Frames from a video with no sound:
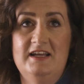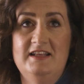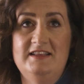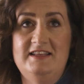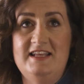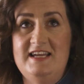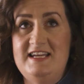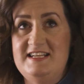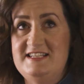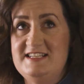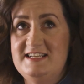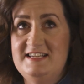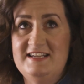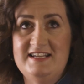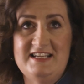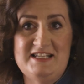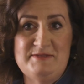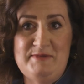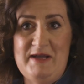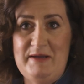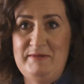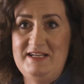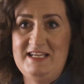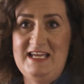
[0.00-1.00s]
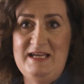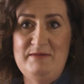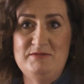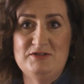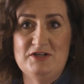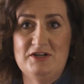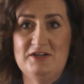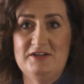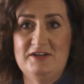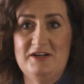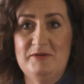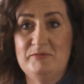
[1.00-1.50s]
that he didn't expect me to keep
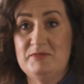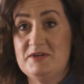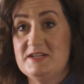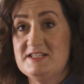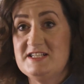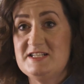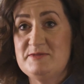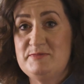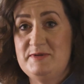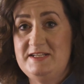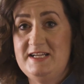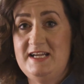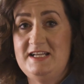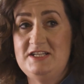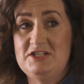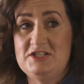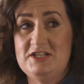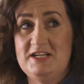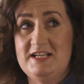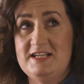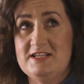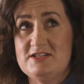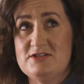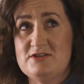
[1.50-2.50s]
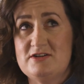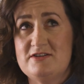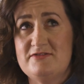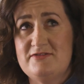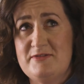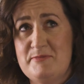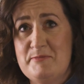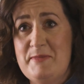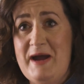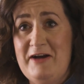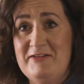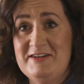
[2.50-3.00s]
turning up because it's potentially a sort of
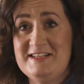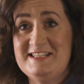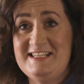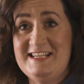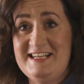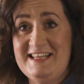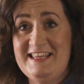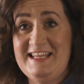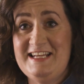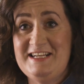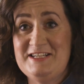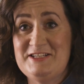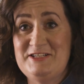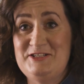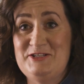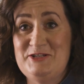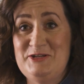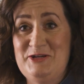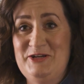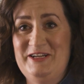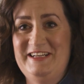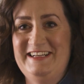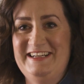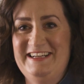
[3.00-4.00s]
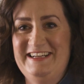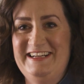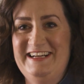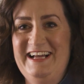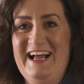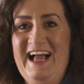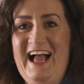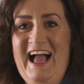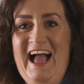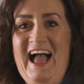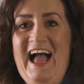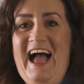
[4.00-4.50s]
embarrassing thing to do.
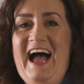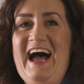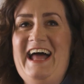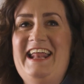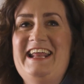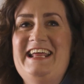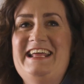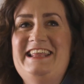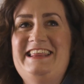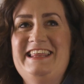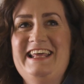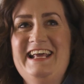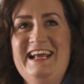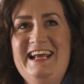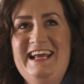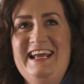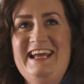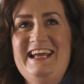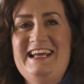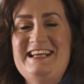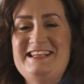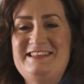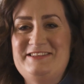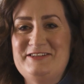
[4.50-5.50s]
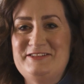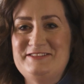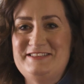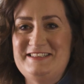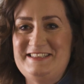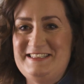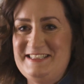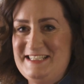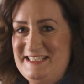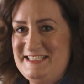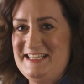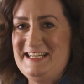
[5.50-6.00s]
And he thought
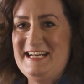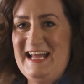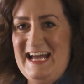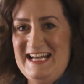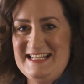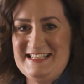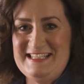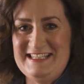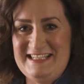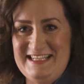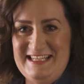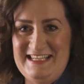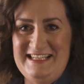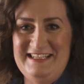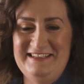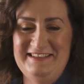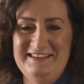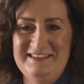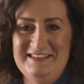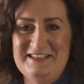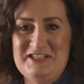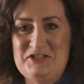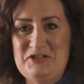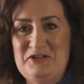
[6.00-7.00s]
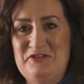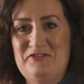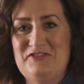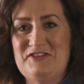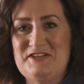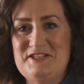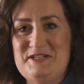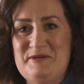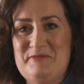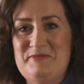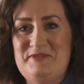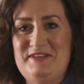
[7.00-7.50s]
that the tenacity stood for
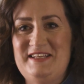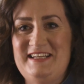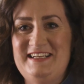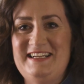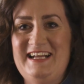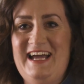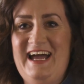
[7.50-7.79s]
something.